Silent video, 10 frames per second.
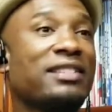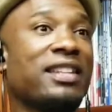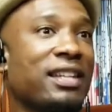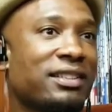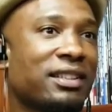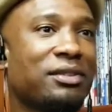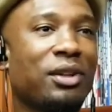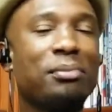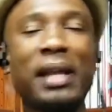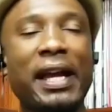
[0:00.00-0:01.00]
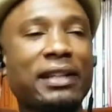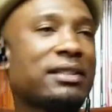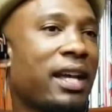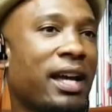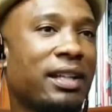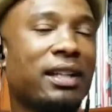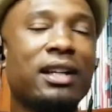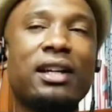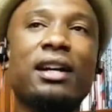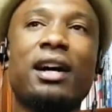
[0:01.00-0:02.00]
as this, and, you know, black as that.
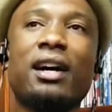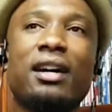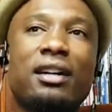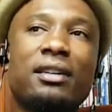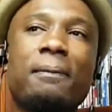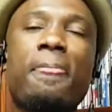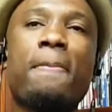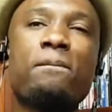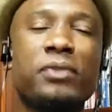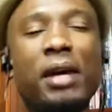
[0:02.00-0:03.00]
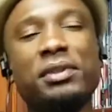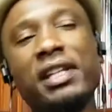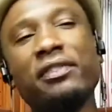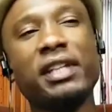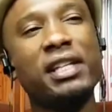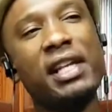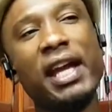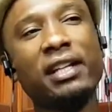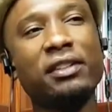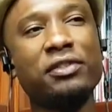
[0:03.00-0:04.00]
That was definitely a
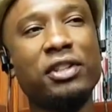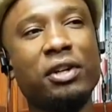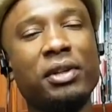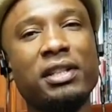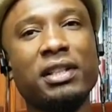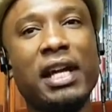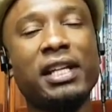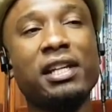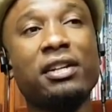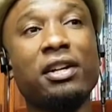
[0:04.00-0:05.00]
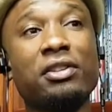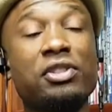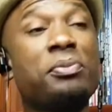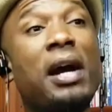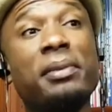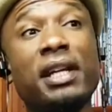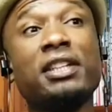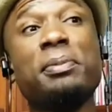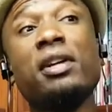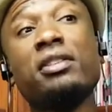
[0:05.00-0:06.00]
negative, you know, and to kind of hear her, she probably
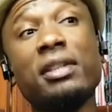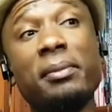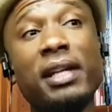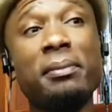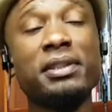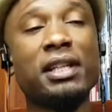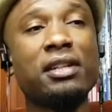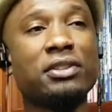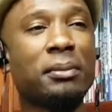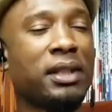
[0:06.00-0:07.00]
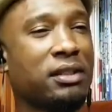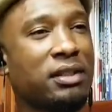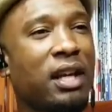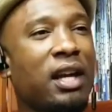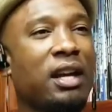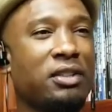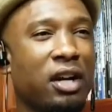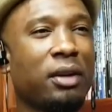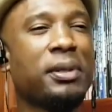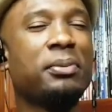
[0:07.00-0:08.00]
experienced some of that, but to hear some of these
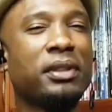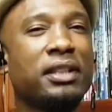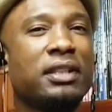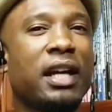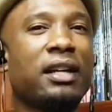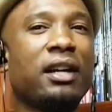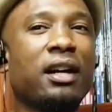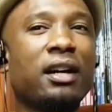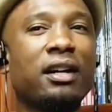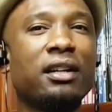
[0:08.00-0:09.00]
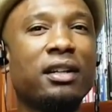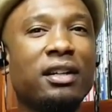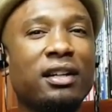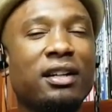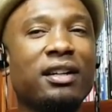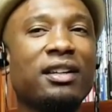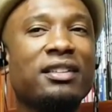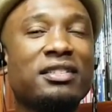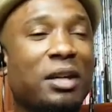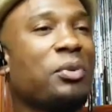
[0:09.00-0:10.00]
younger people in this day,
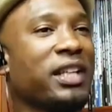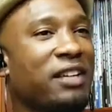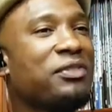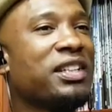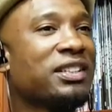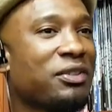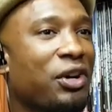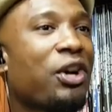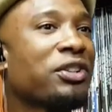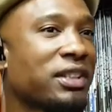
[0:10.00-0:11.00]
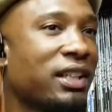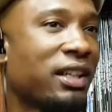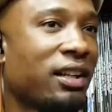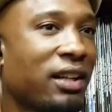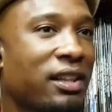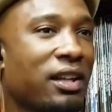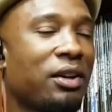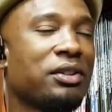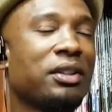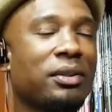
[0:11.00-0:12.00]
somewhat envious of her skin color, I
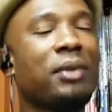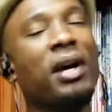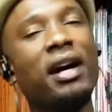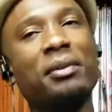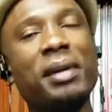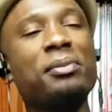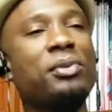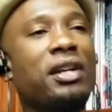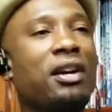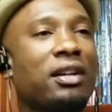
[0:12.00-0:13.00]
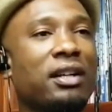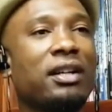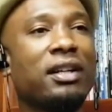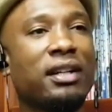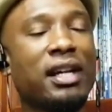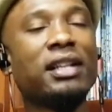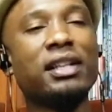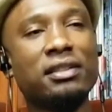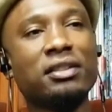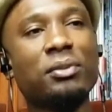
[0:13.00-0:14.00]
thought, you know, like, wow, maybe we are kind of
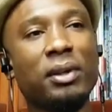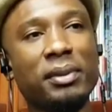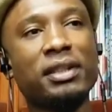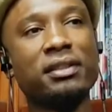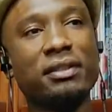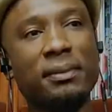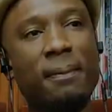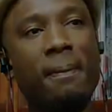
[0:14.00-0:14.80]
getting somewhere with this.